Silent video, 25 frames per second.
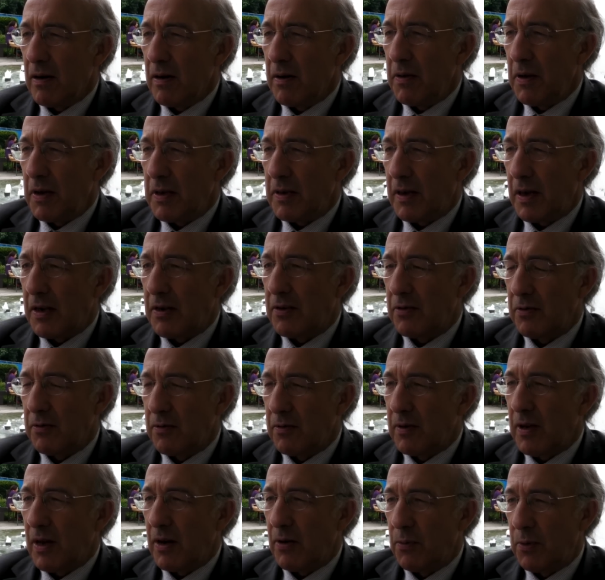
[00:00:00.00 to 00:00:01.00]
I, think that
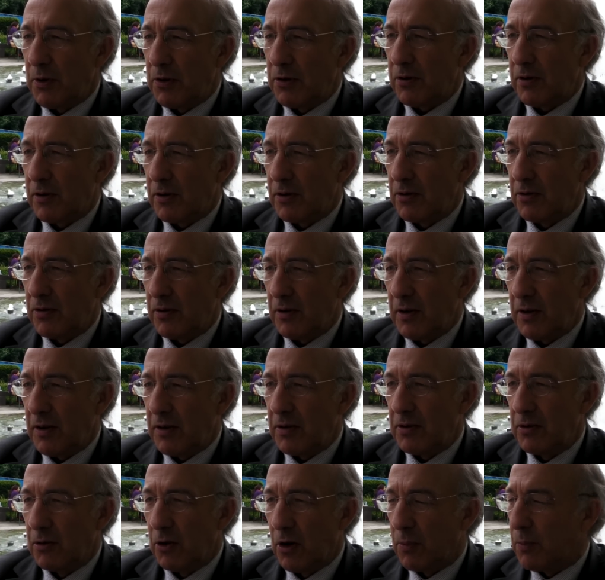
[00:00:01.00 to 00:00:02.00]
that risk is,
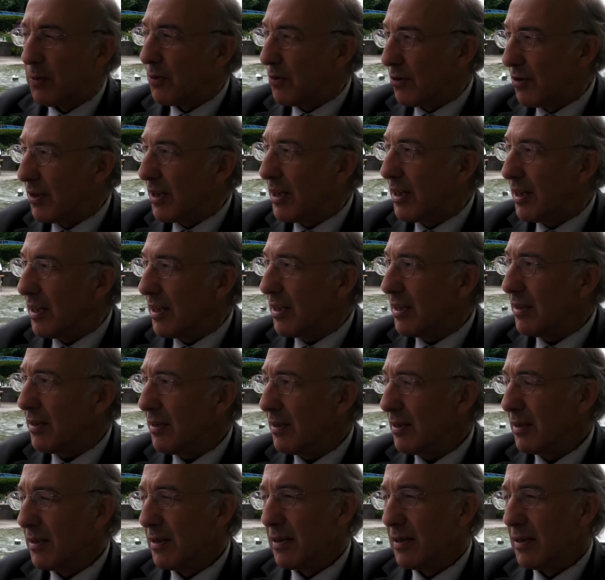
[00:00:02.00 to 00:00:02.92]
is not receding.